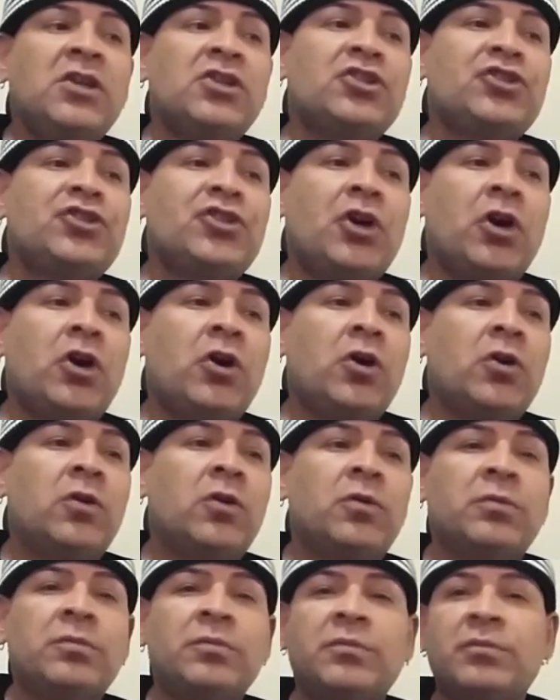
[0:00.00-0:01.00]

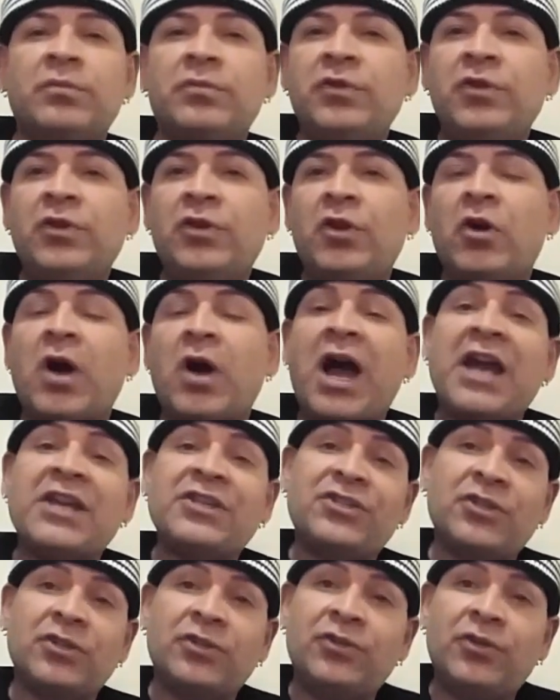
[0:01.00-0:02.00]
So, you know, I
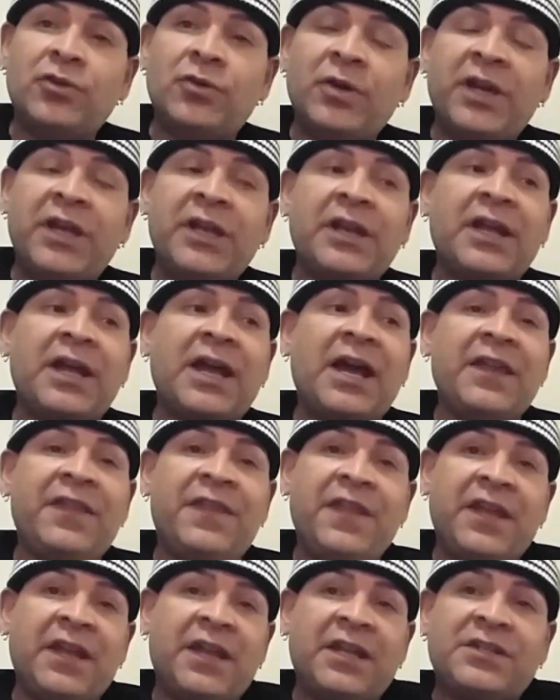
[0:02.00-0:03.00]
still do it. I
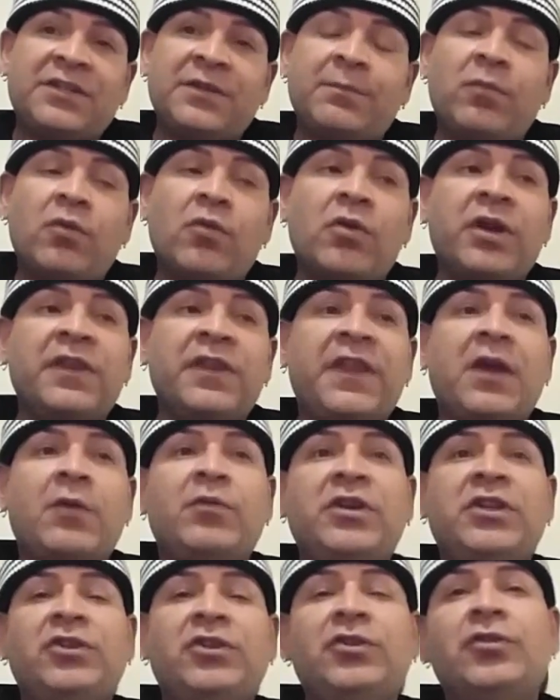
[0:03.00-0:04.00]
think it's important that
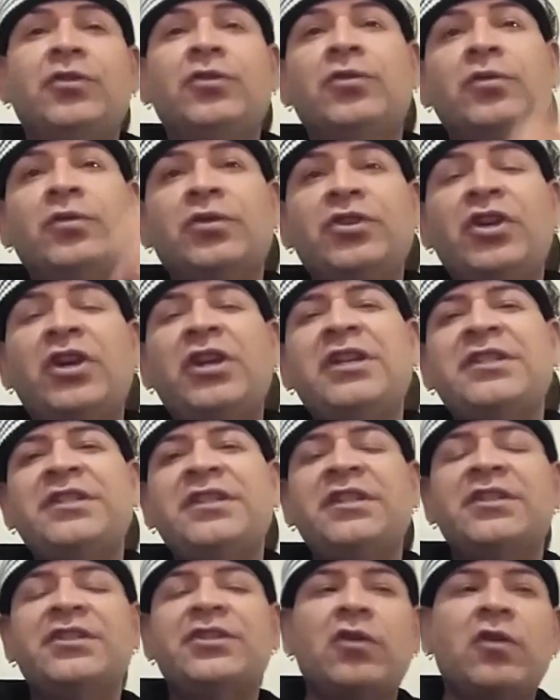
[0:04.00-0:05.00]
we do. You're going to
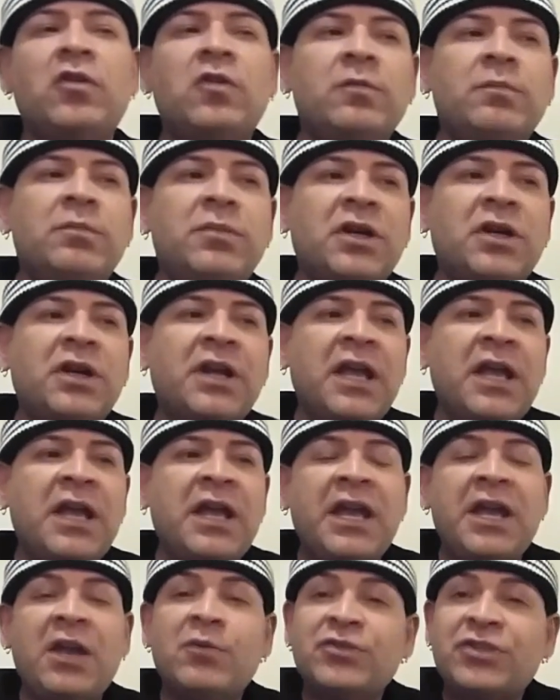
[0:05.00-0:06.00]
see this old book.
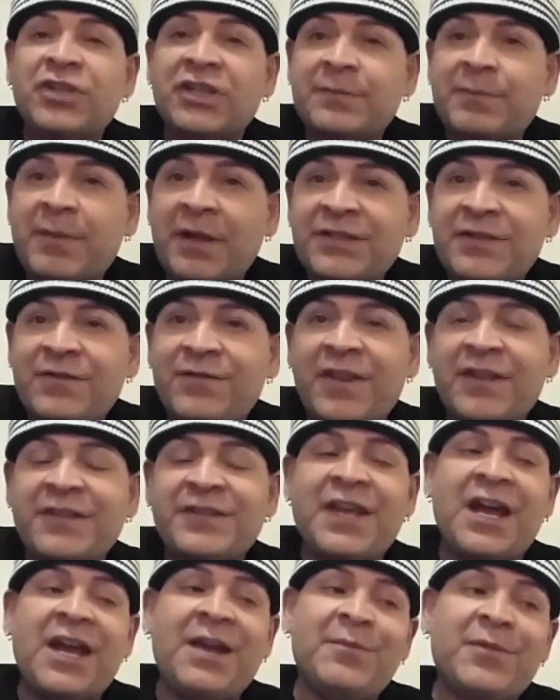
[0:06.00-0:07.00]
It was expensive at the
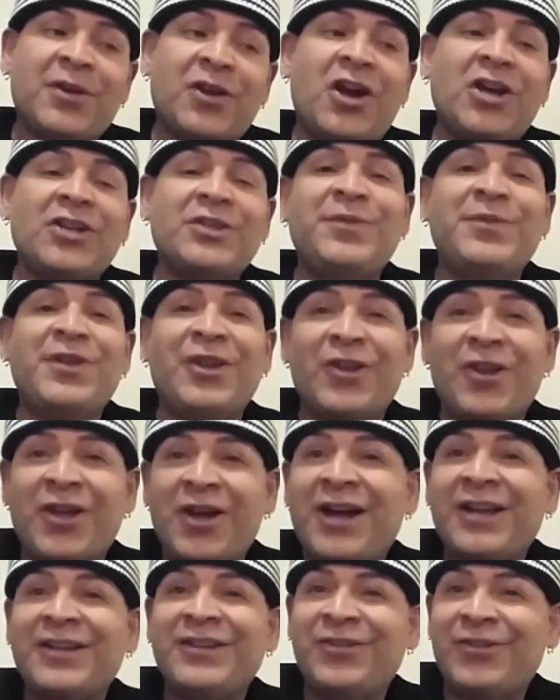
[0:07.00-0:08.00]
time. It cost me a
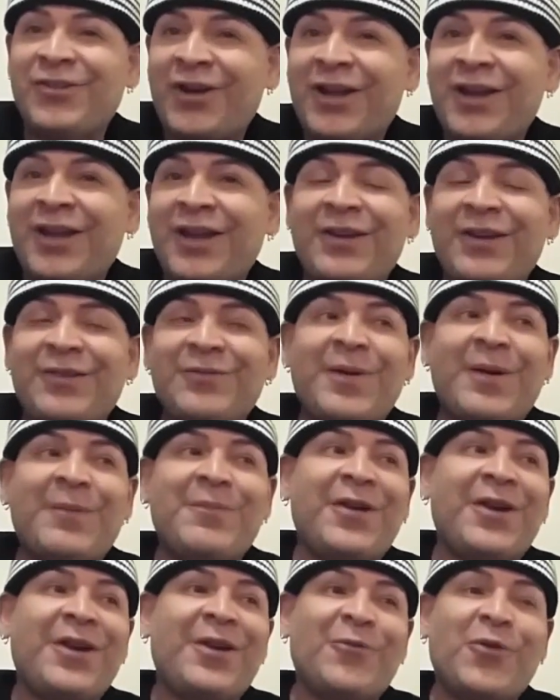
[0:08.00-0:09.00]
lot. You know, I
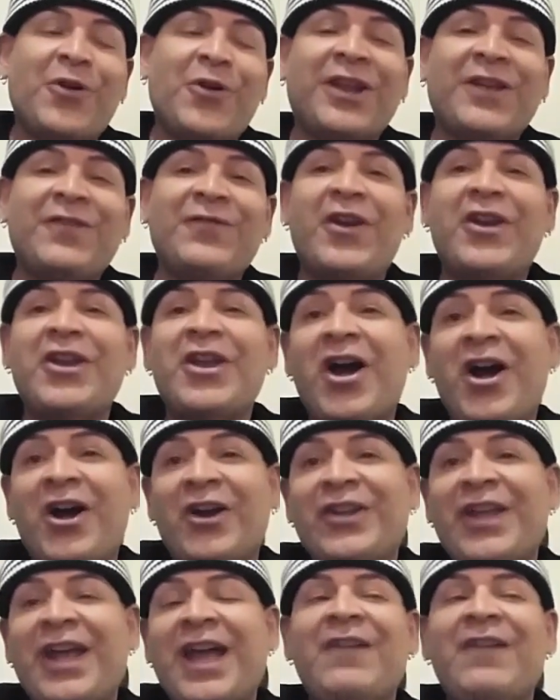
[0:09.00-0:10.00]
remember working very
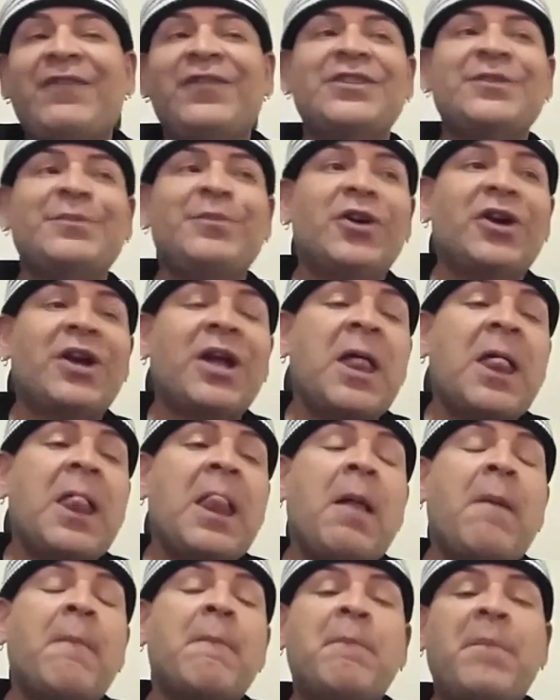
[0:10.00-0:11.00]
hard to have this book.
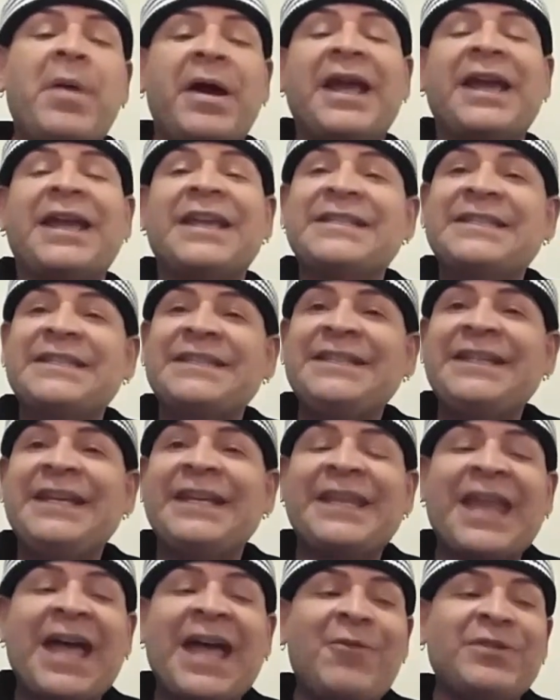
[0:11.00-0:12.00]
But I can see
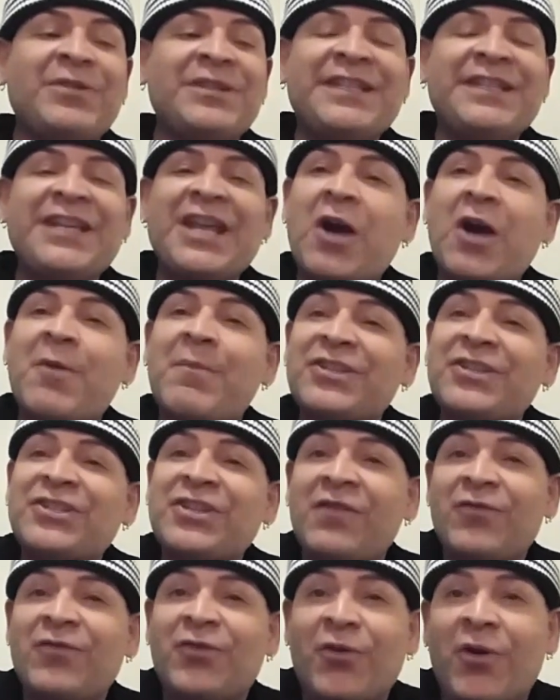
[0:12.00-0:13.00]
it now and see how
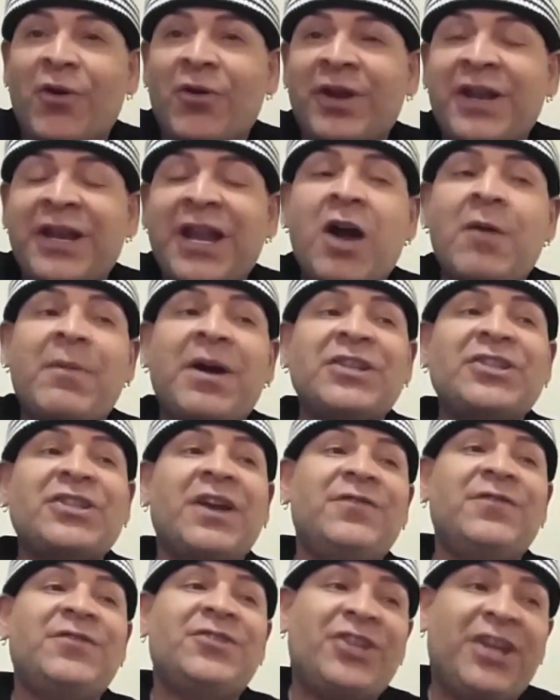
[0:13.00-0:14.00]
much I've grown and how much
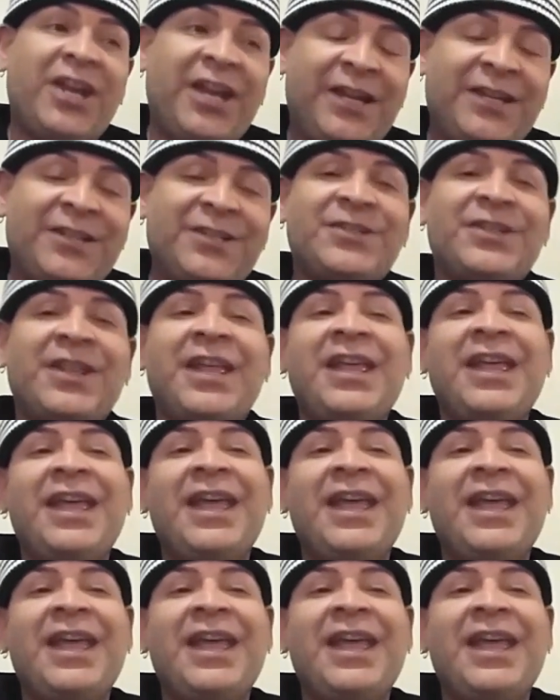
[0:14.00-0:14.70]
I've changed.